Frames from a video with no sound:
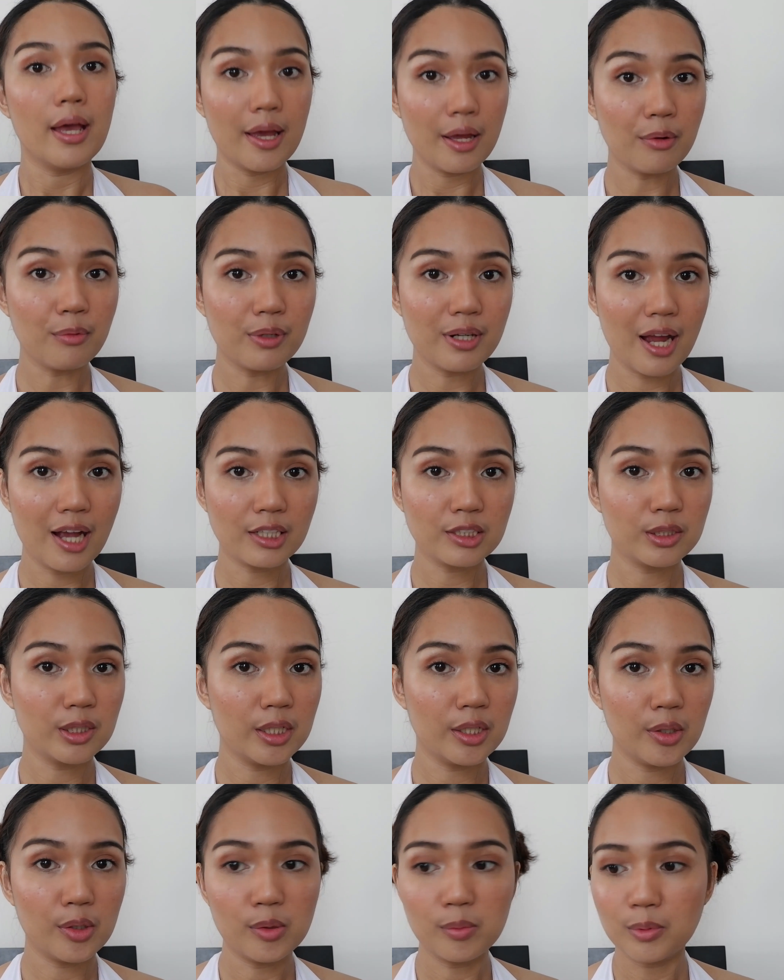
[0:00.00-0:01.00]
And we're
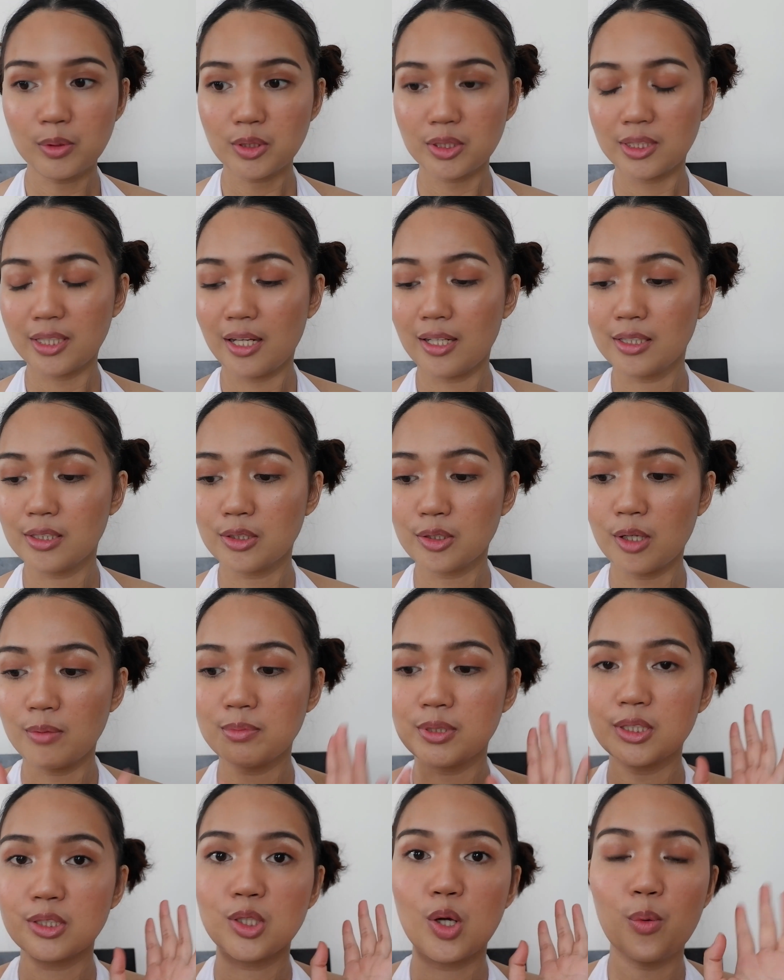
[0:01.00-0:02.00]
actually almost done. So
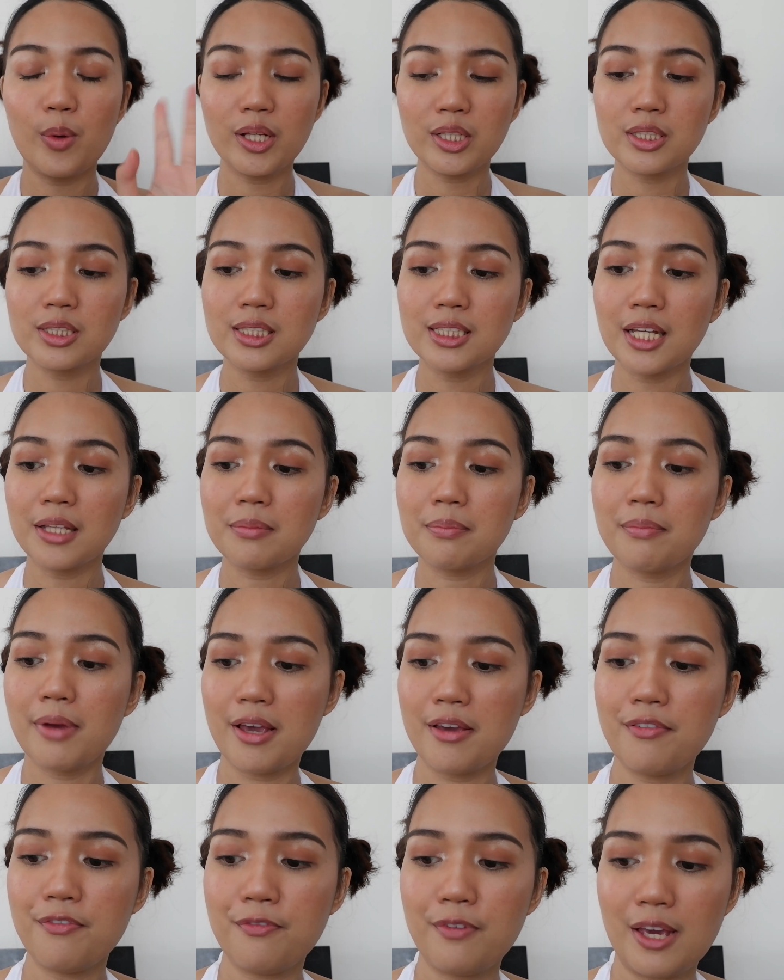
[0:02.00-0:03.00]
I'm just going to set
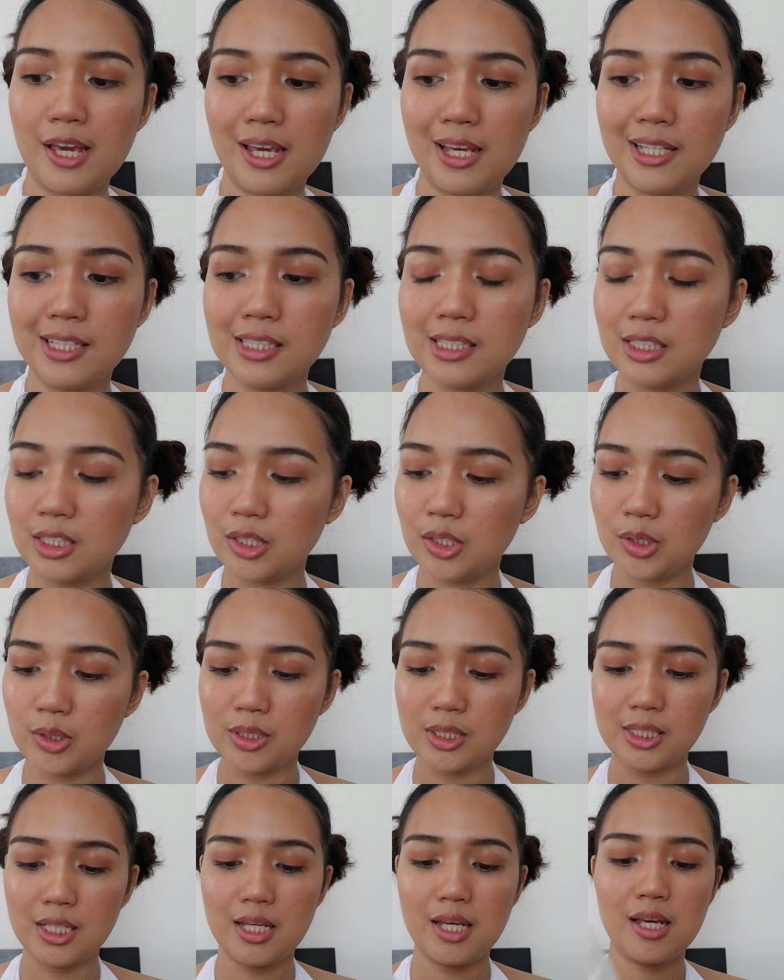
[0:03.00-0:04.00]
my face
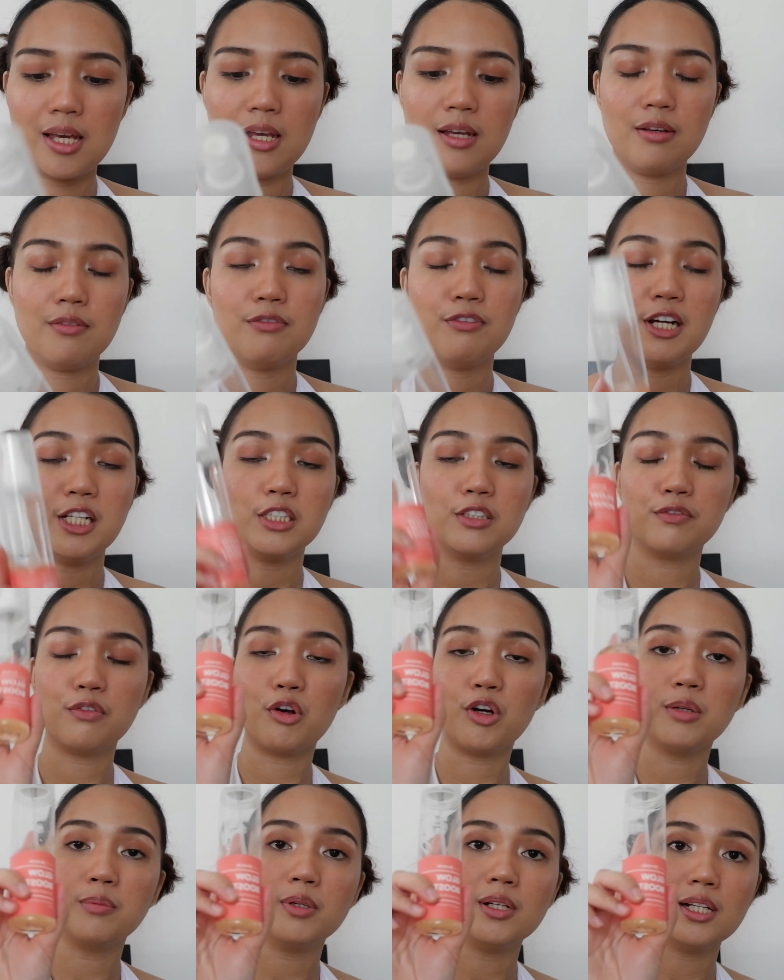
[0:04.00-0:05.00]
using Fresh
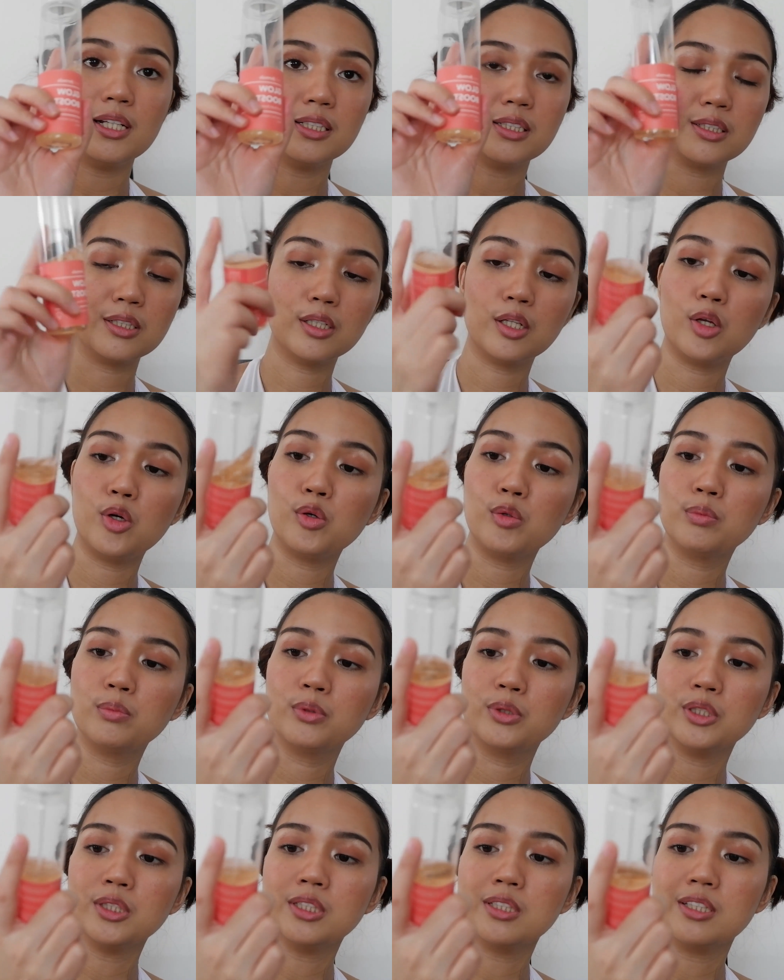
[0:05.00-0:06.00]
Formula's Glow
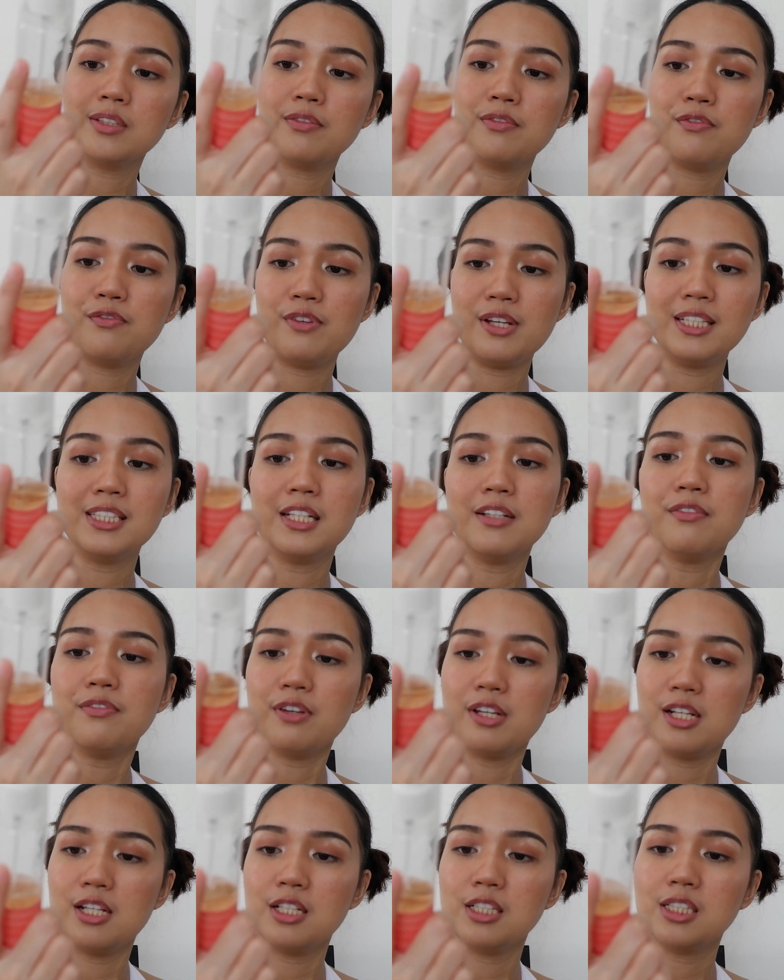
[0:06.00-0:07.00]
Boost Fix and
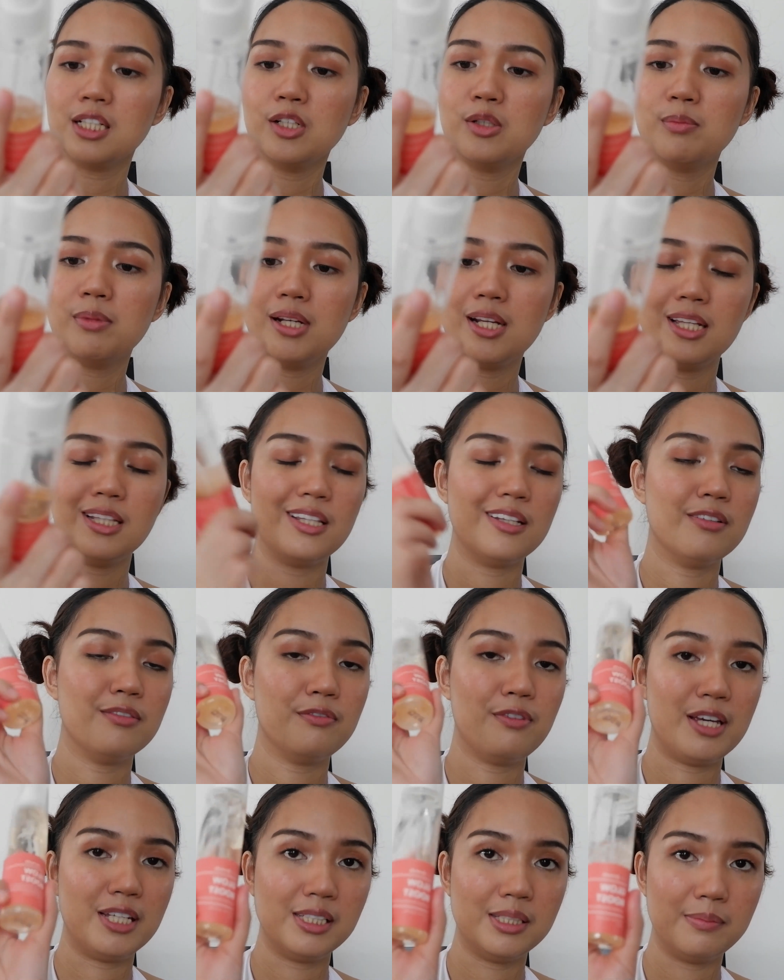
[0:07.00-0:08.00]
Finish Illuminating
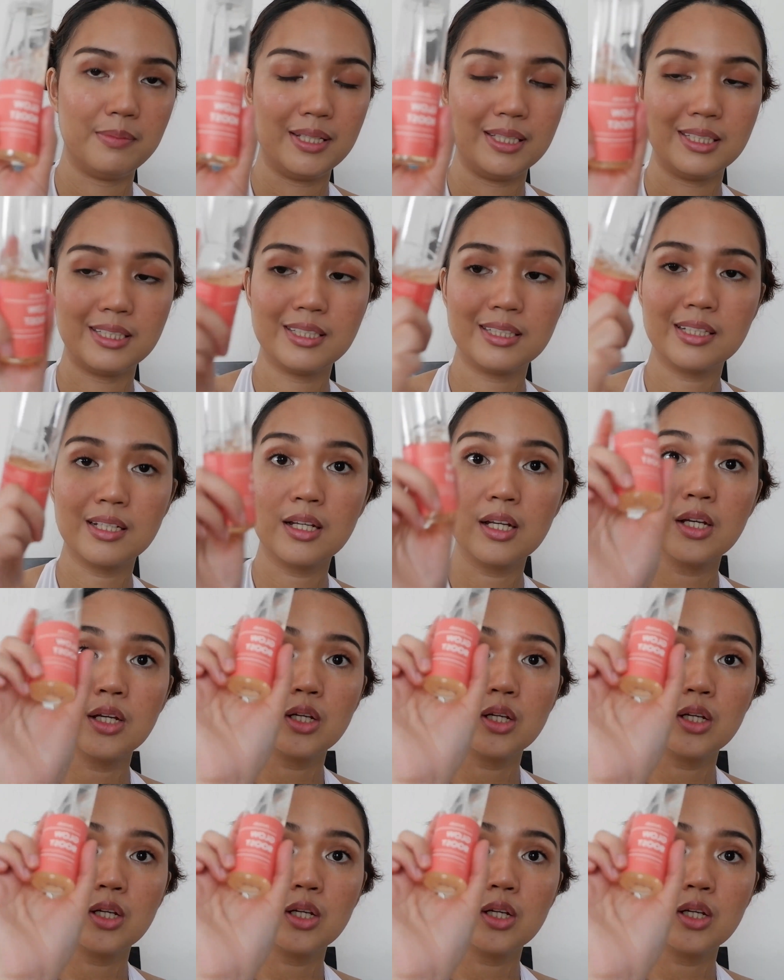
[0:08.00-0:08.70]
Face Mist.